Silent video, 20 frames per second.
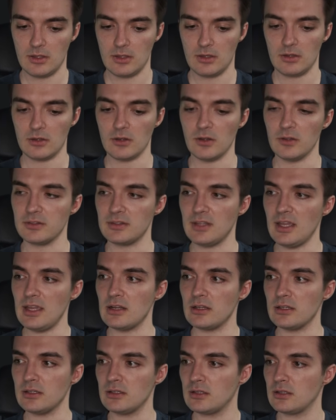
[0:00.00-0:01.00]
called
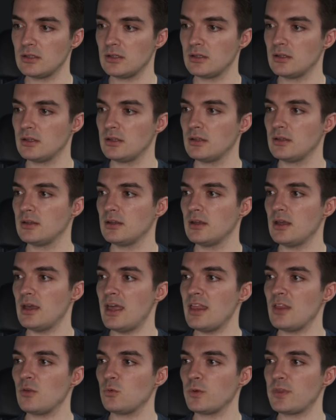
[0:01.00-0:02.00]
Data.
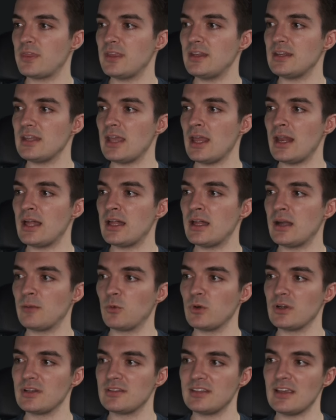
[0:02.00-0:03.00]
And then within Data, I'm
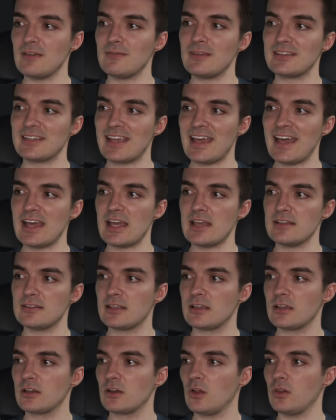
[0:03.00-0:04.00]
going to save this as
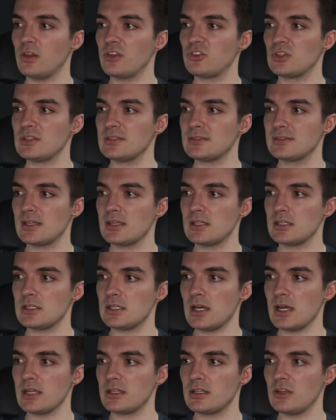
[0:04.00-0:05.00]

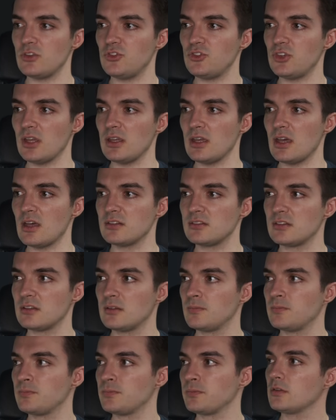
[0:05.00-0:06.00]
collisions.js.
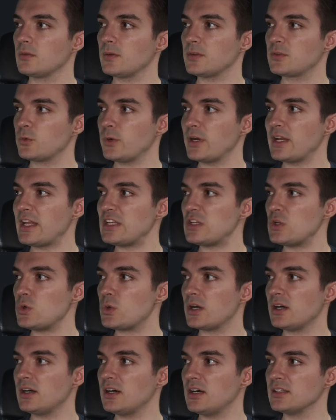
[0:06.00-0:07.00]
So let's create a new
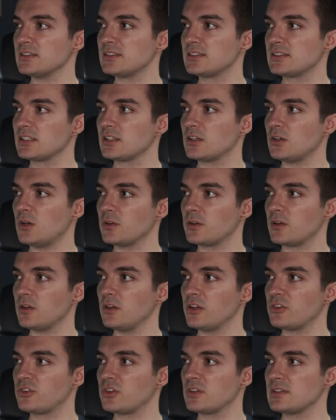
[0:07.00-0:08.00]
const called
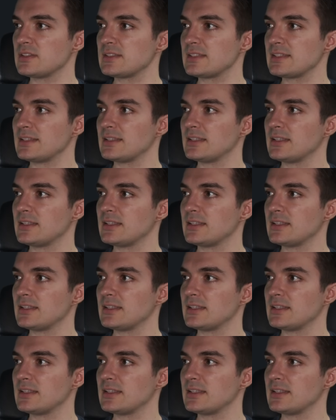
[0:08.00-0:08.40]
collisions